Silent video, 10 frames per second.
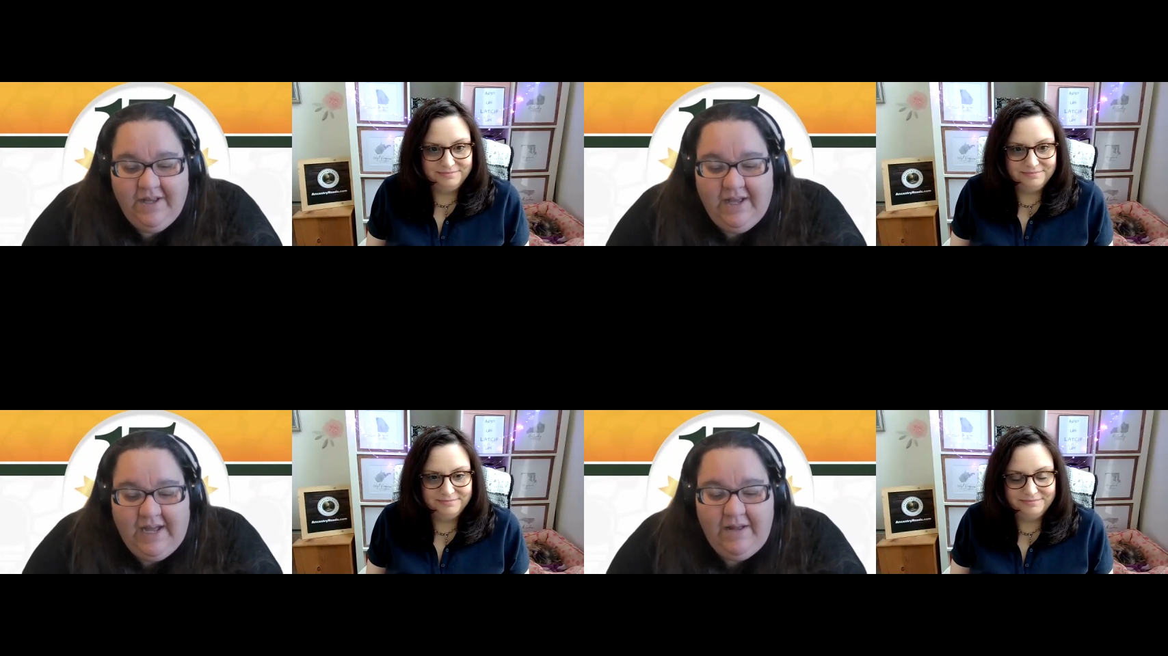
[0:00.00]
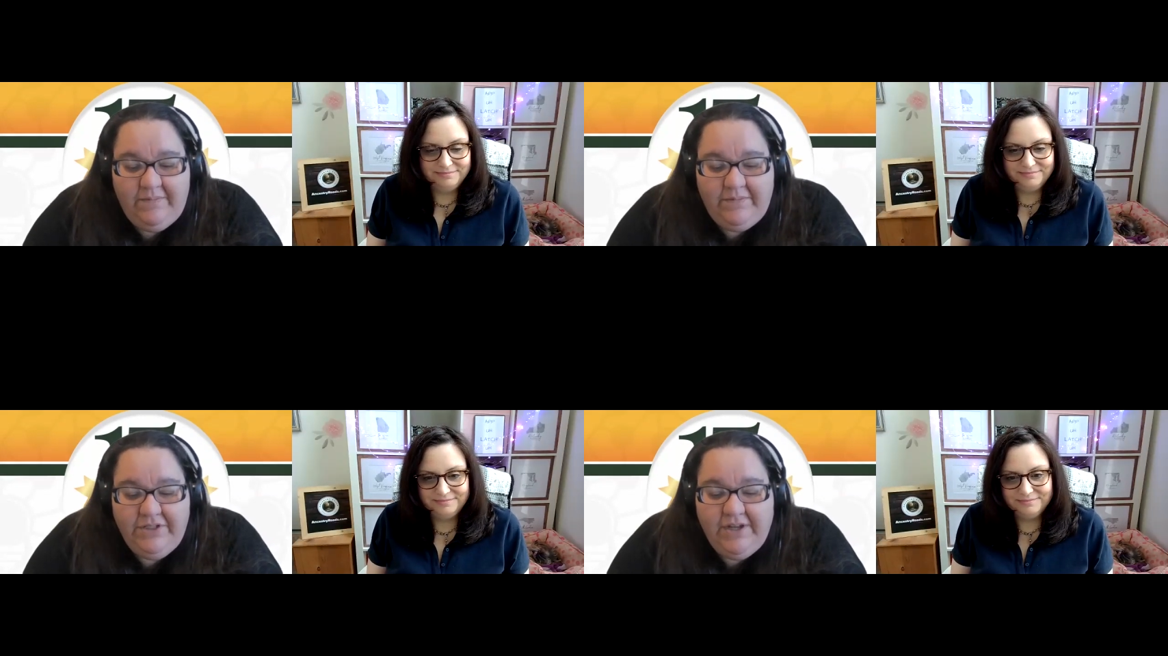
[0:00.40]
Speaker 1: Um,
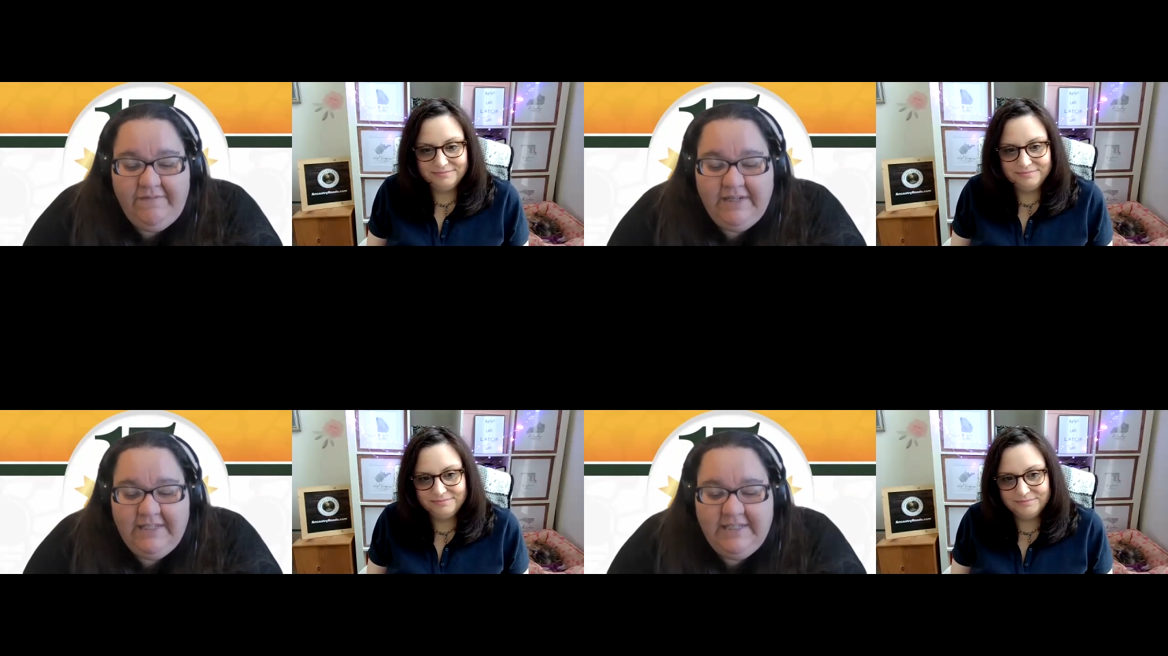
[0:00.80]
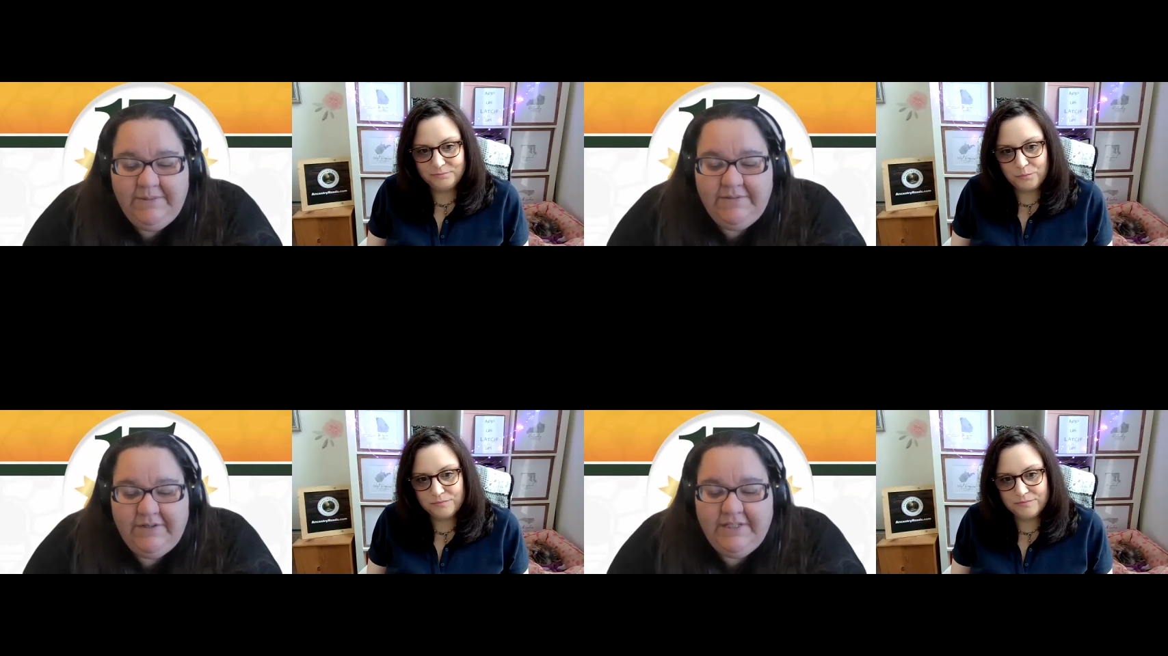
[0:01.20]
do you have any tips
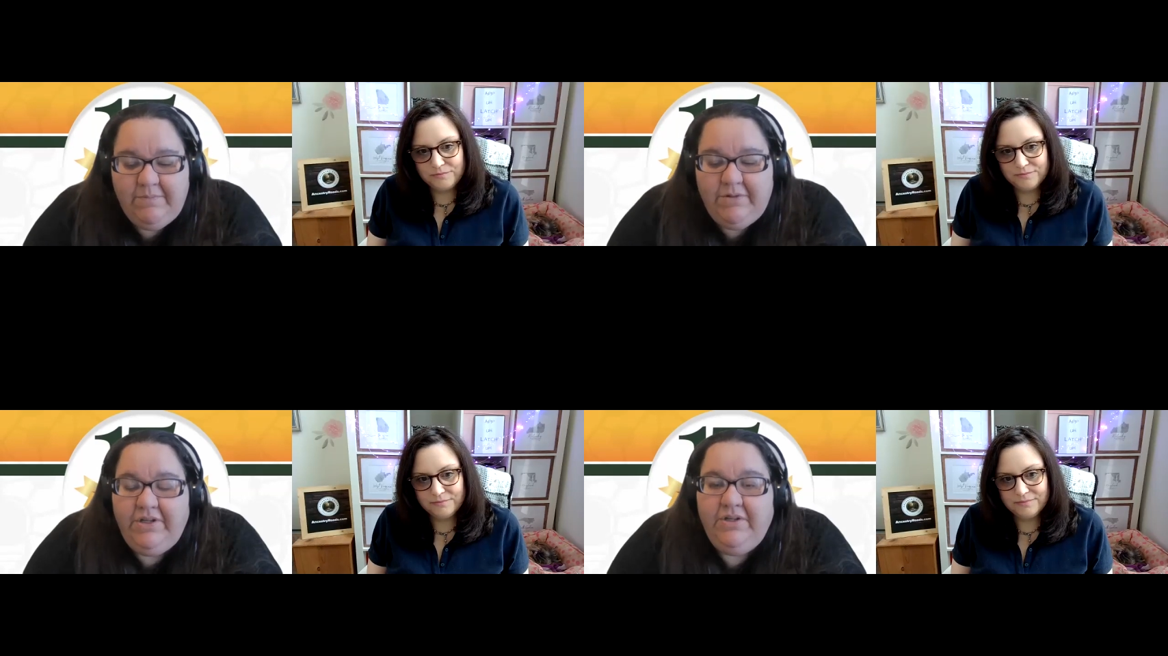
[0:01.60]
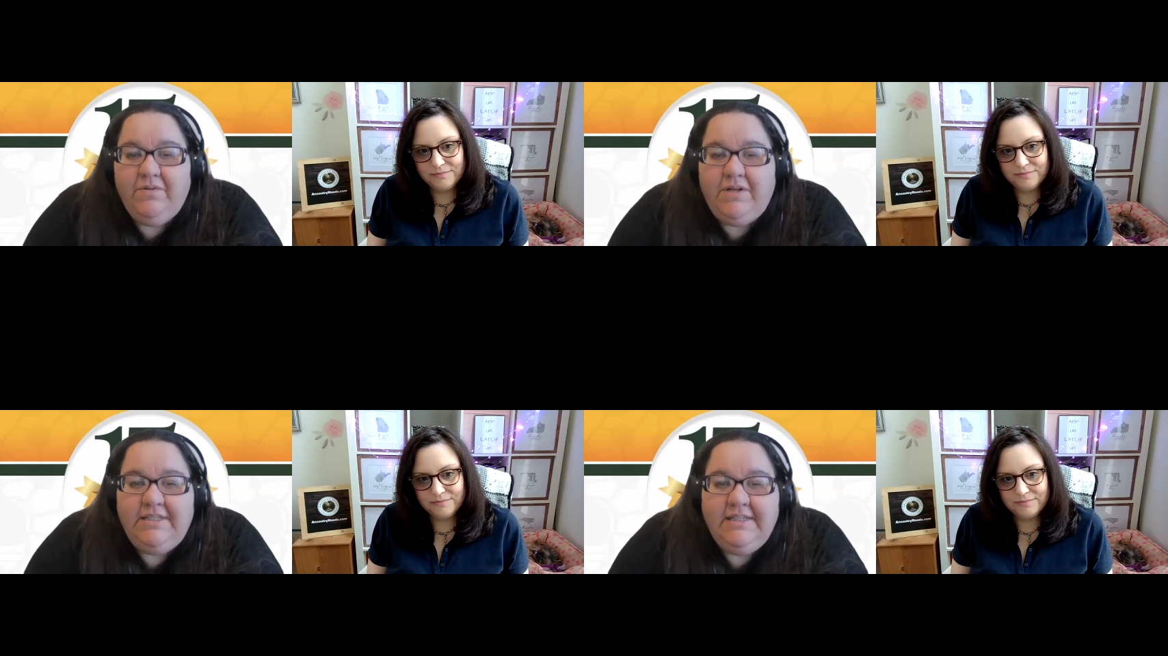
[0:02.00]
for someone who
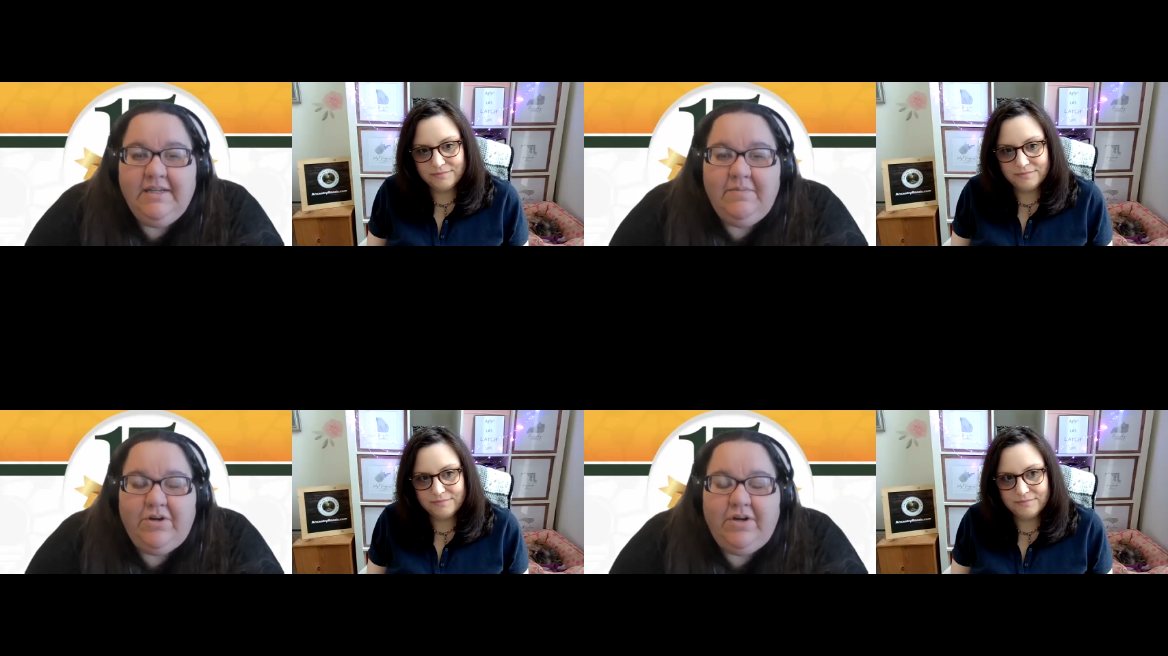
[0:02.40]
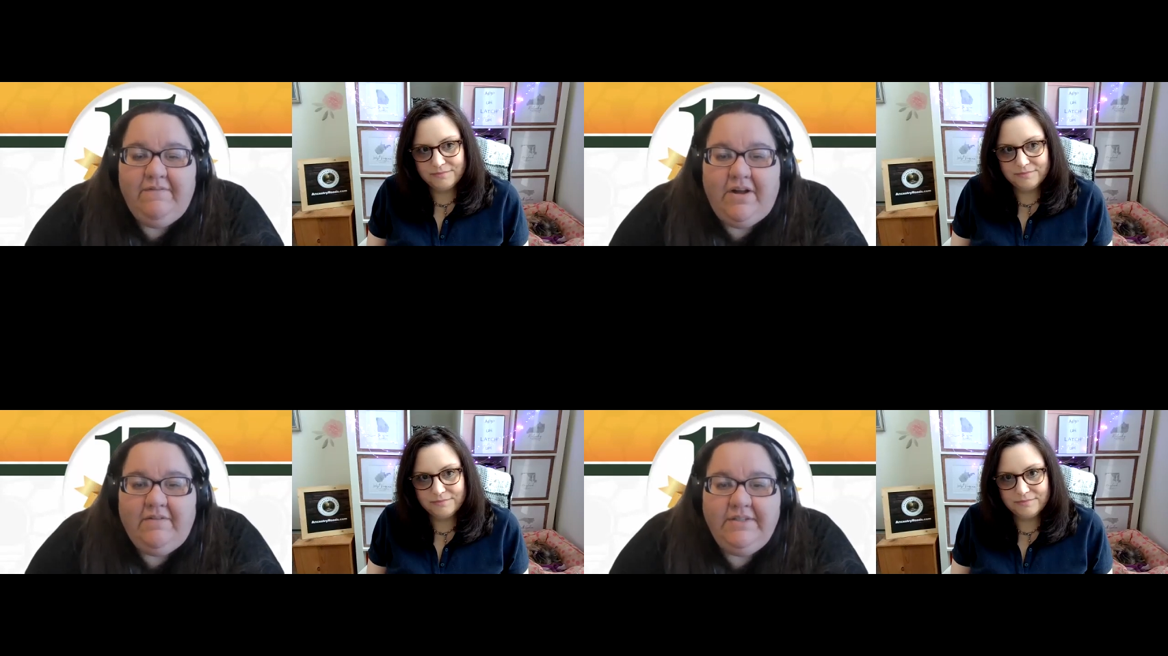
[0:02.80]
wants to get more
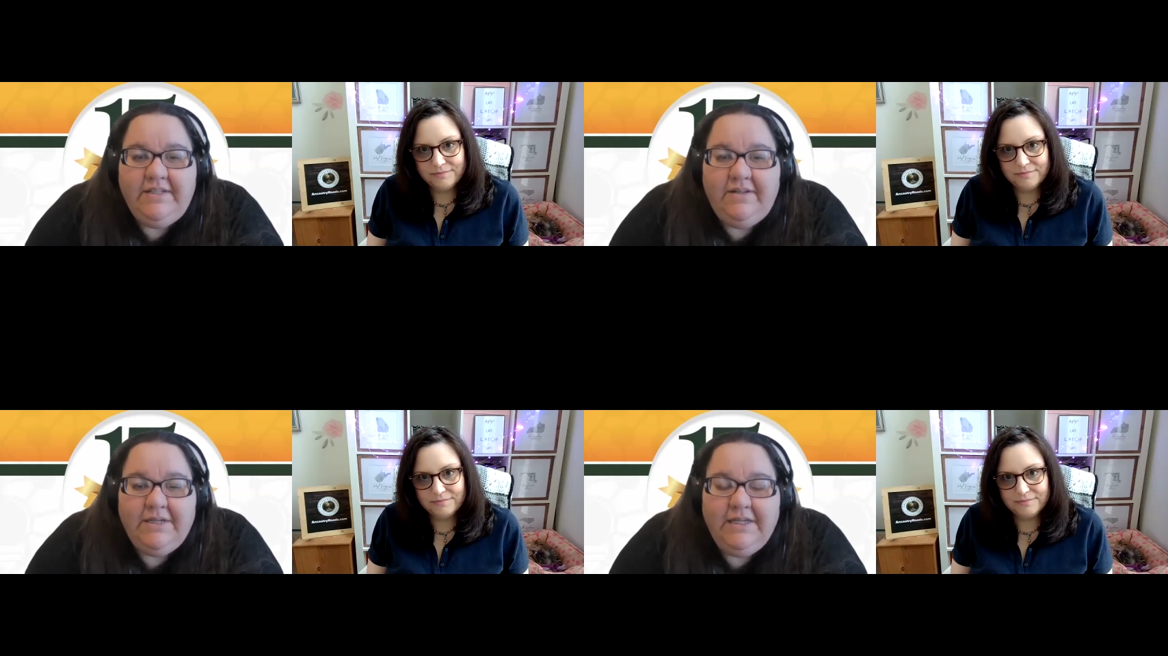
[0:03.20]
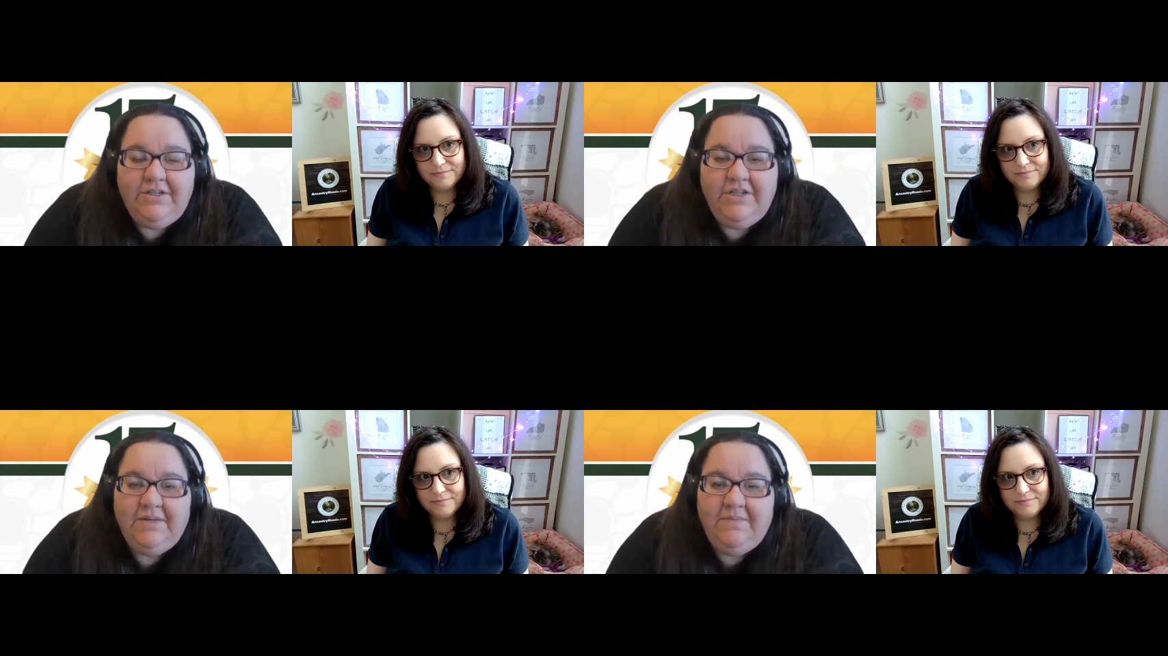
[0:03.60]
involved in the
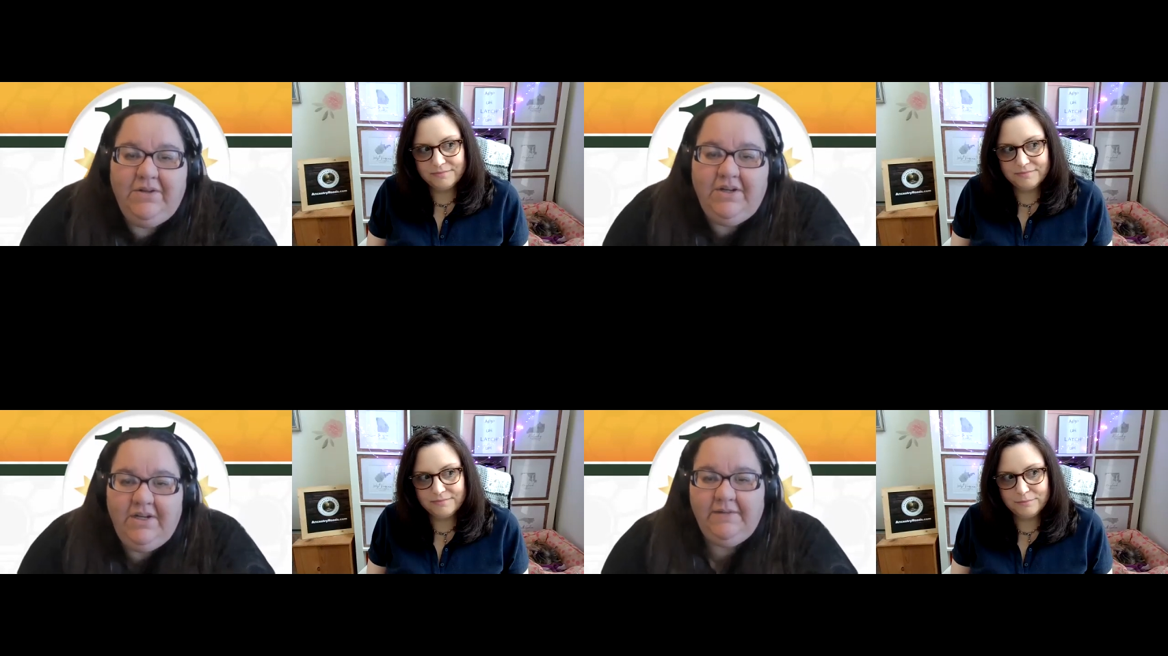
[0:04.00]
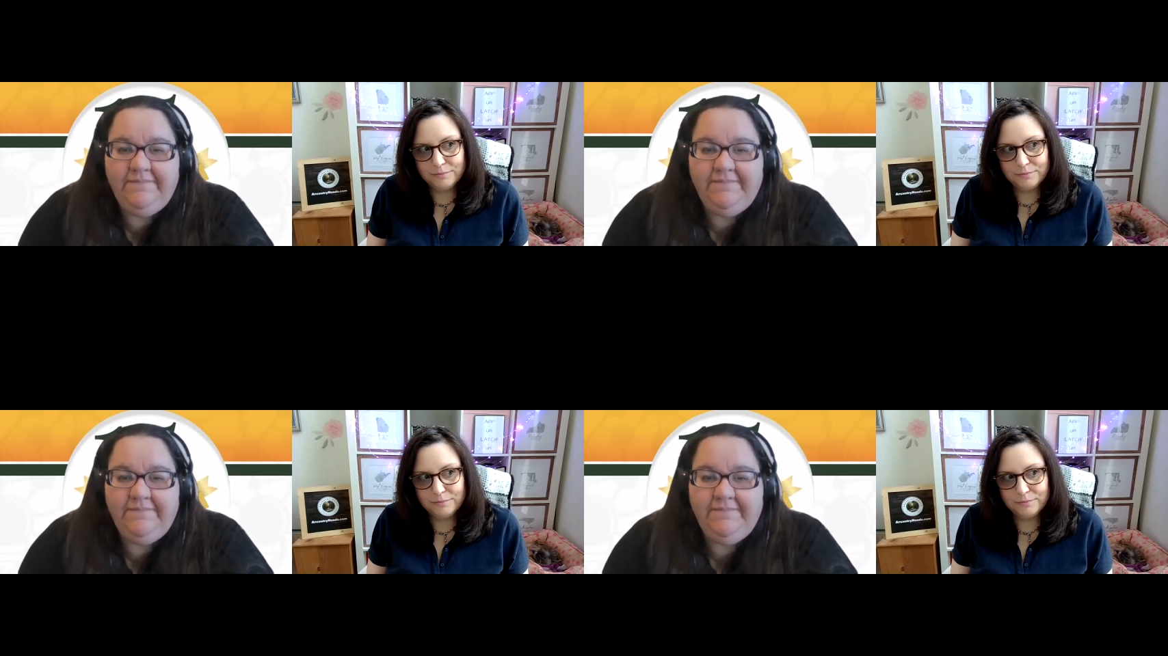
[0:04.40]
WikiTree community?